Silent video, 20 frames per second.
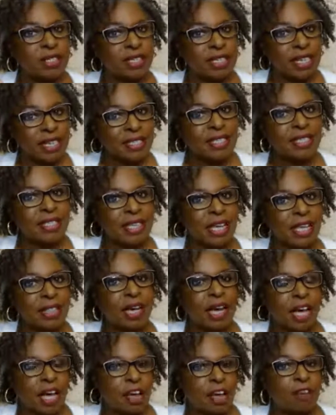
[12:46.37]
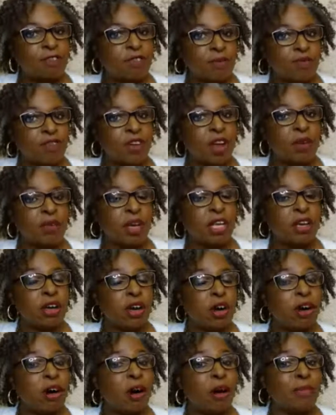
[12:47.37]
tend to say that I have a very
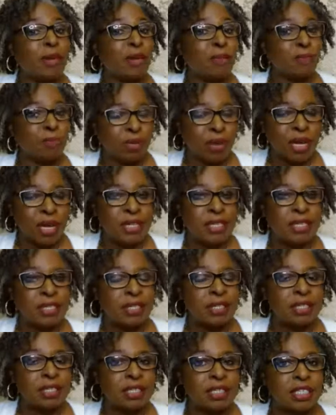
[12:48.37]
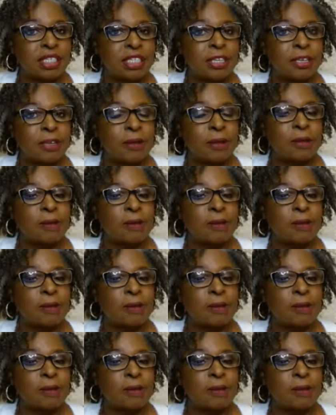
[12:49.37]
calming presence,